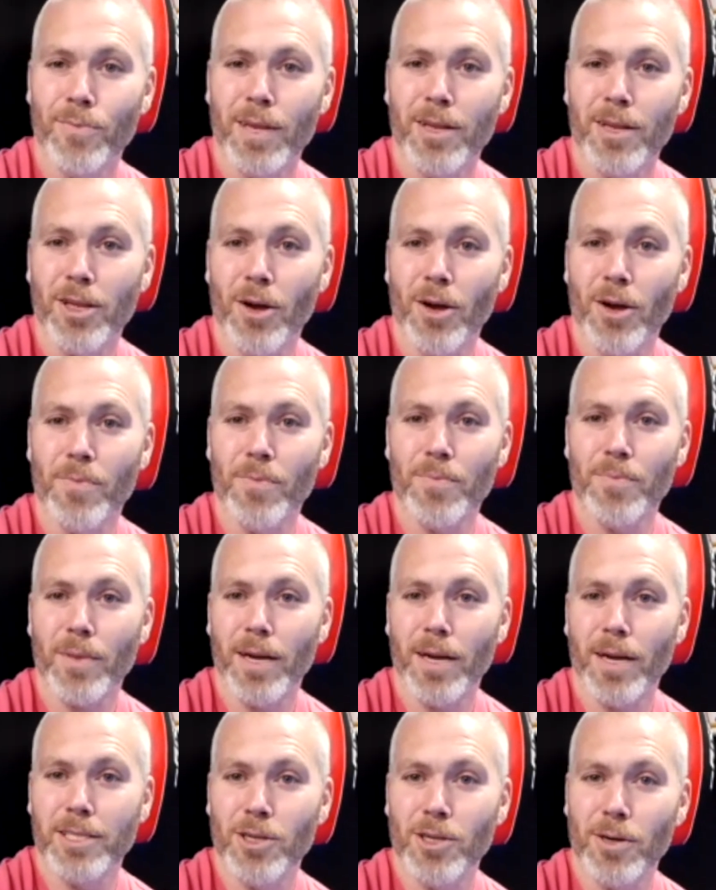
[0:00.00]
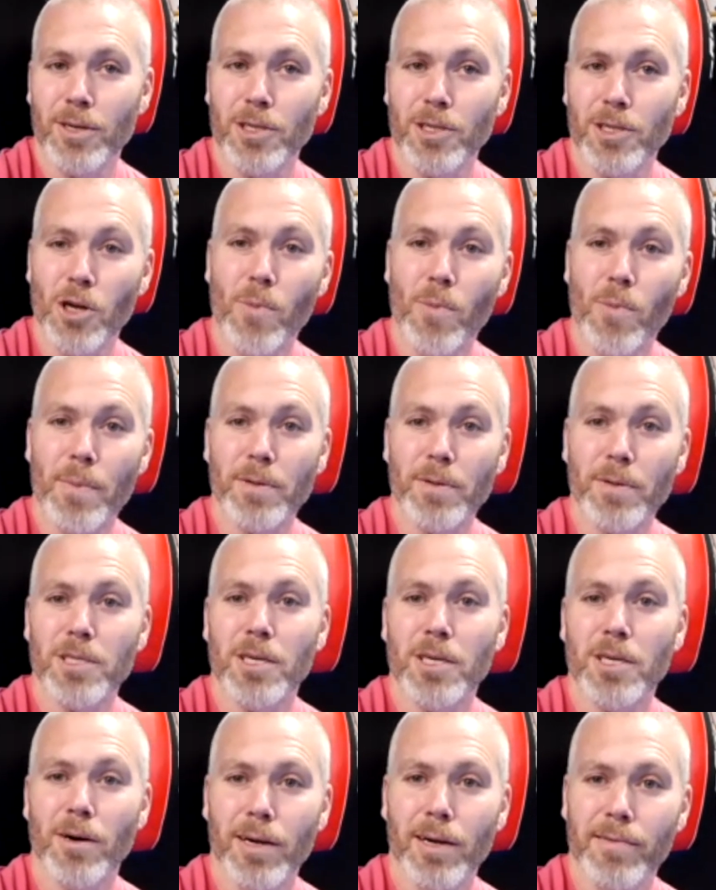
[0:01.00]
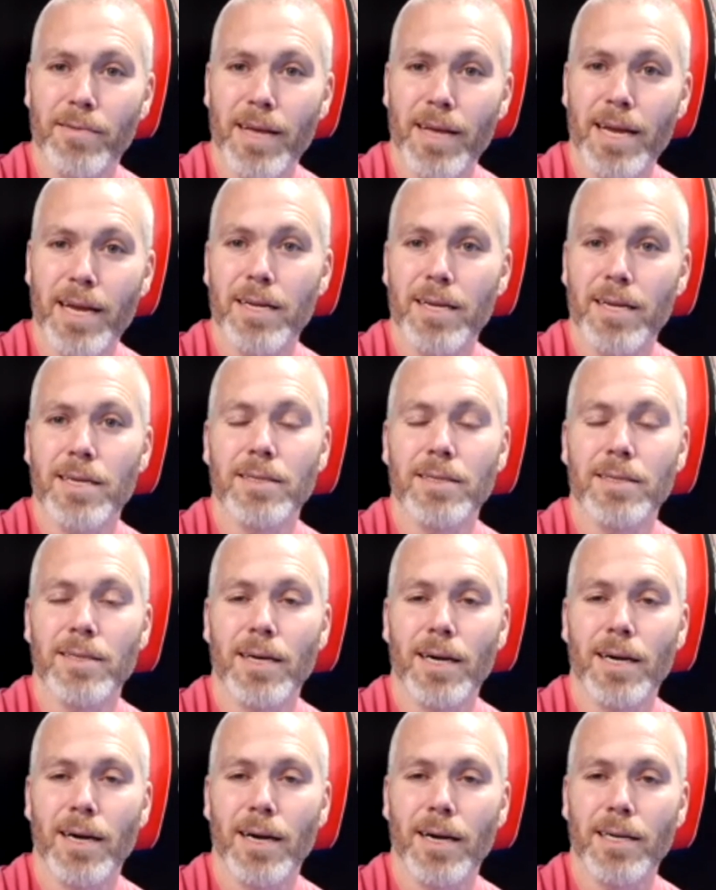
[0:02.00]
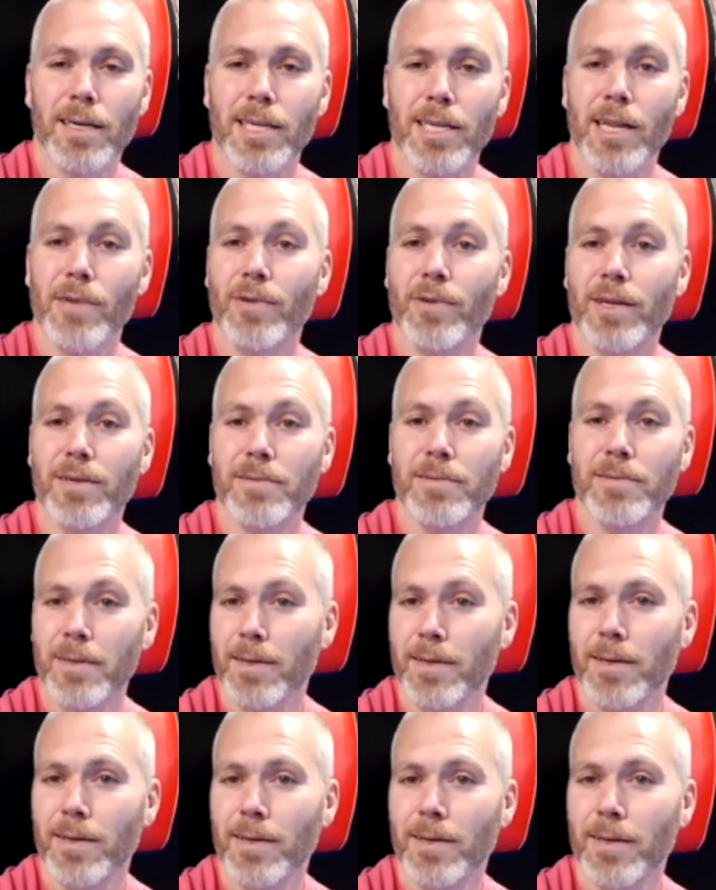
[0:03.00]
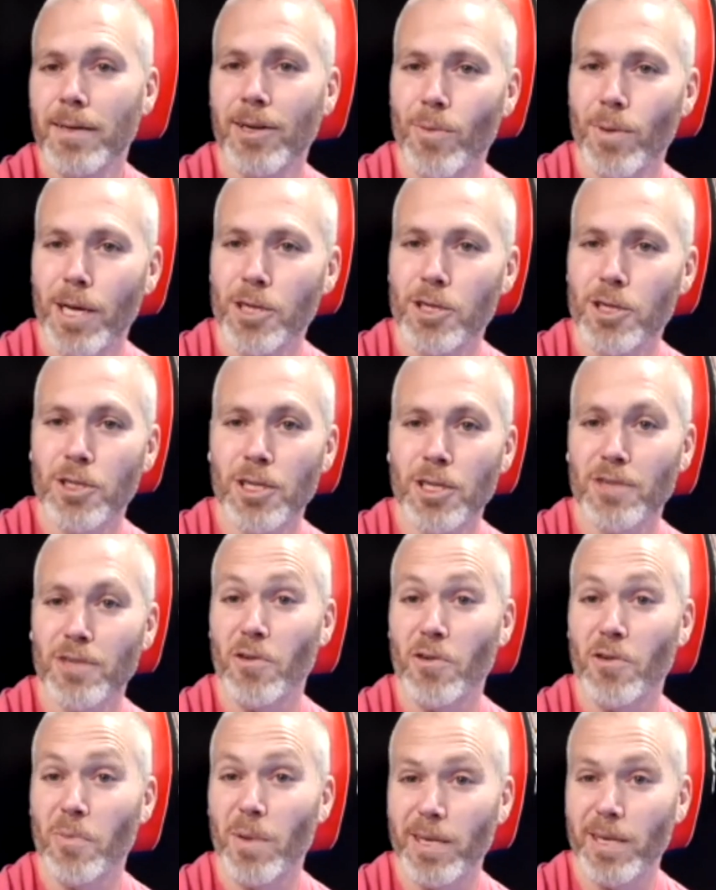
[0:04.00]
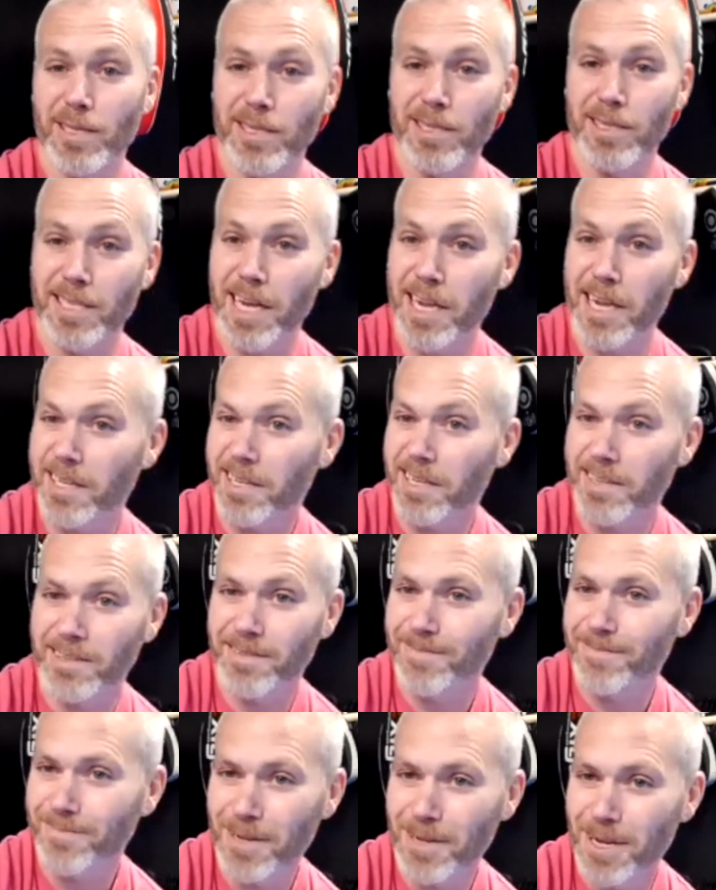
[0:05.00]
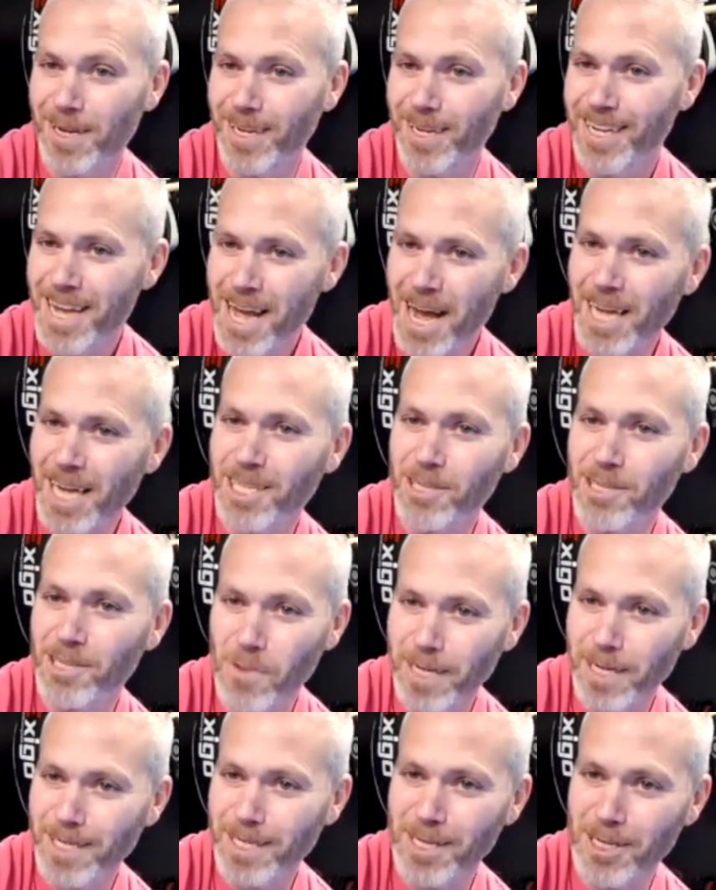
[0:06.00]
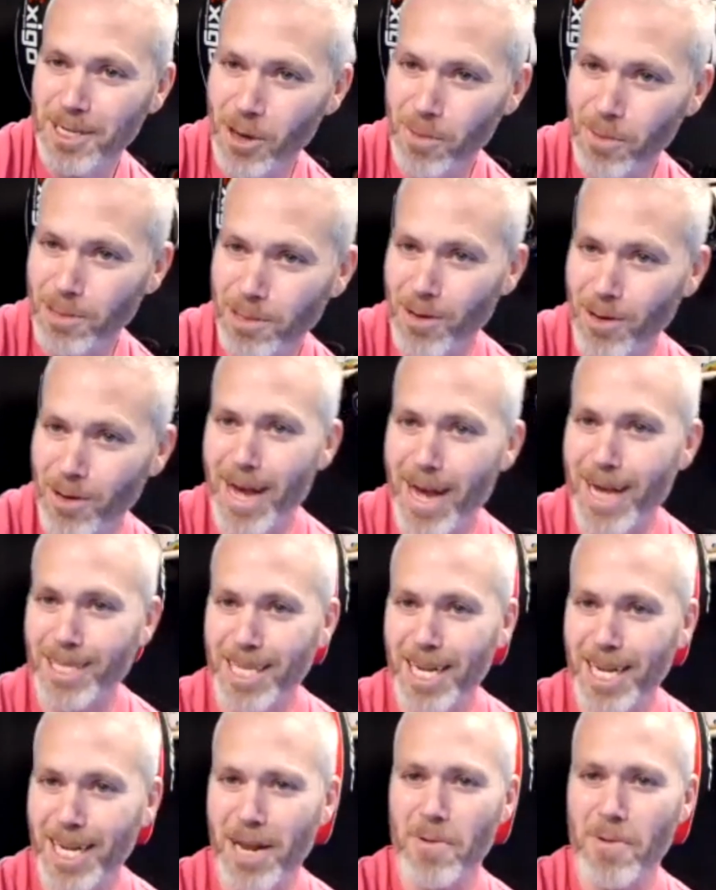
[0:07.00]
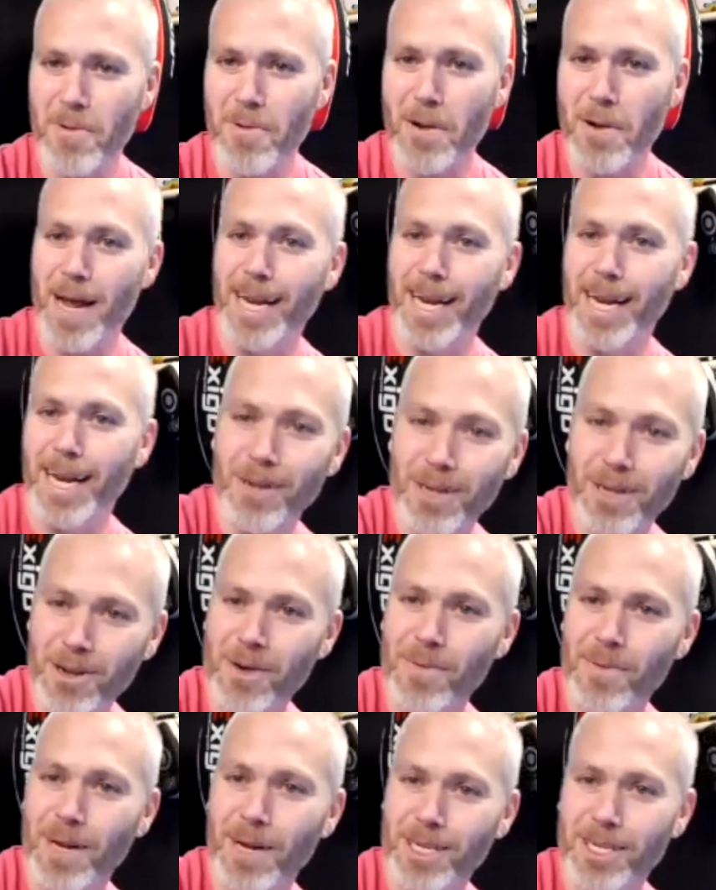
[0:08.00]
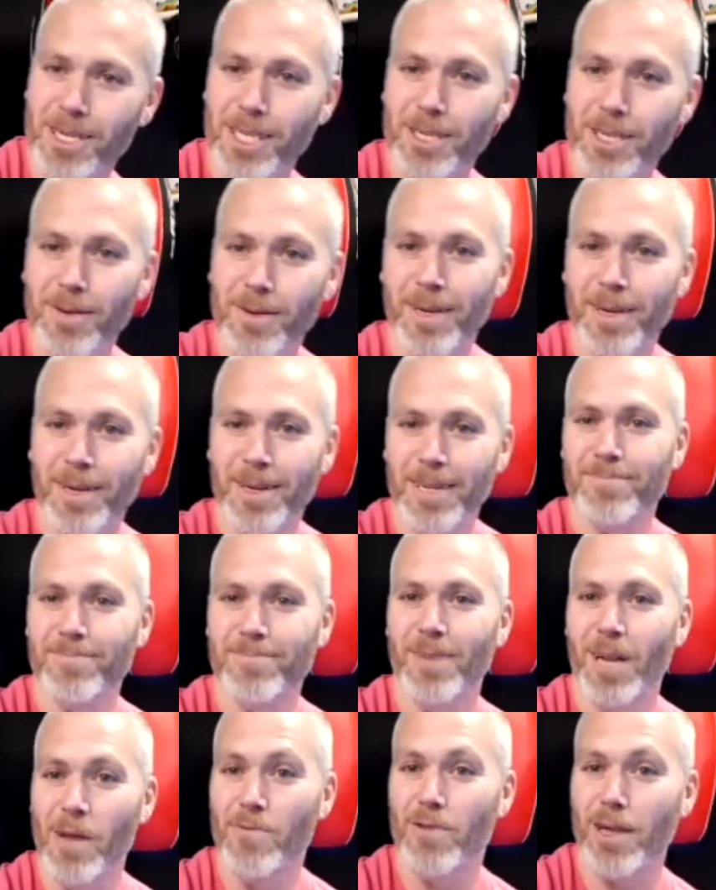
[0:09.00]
So I took a job up in Skye then as a live-in accommodation, just for a place to stay. I didn't. I just went to the job centre and asked anywhere that had a live-in accommodation so I could live